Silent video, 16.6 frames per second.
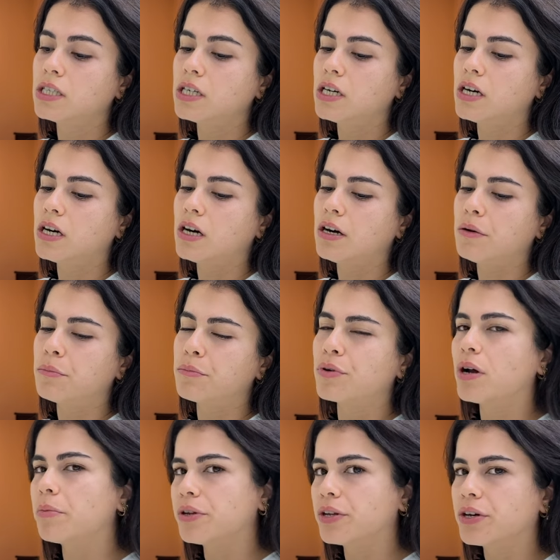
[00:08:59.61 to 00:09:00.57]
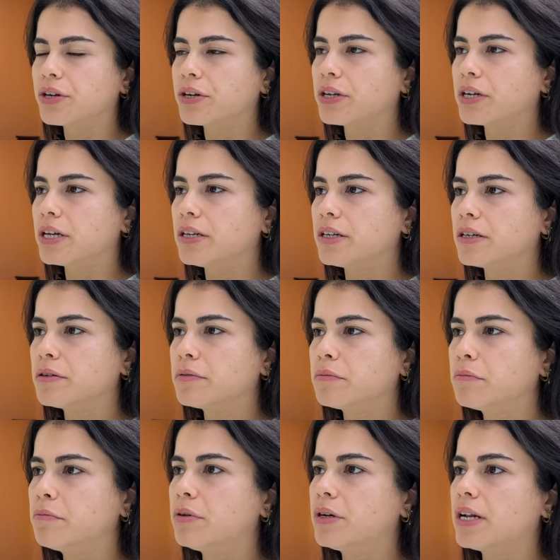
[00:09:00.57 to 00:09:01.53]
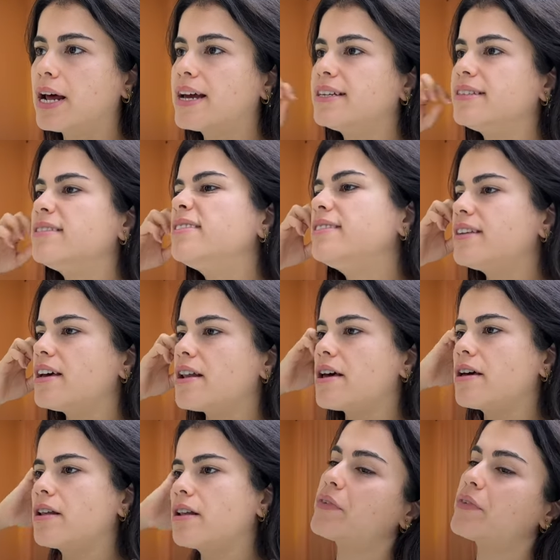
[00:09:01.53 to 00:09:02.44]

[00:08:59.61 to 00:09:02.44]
Um, probably not a good idea, but I did it.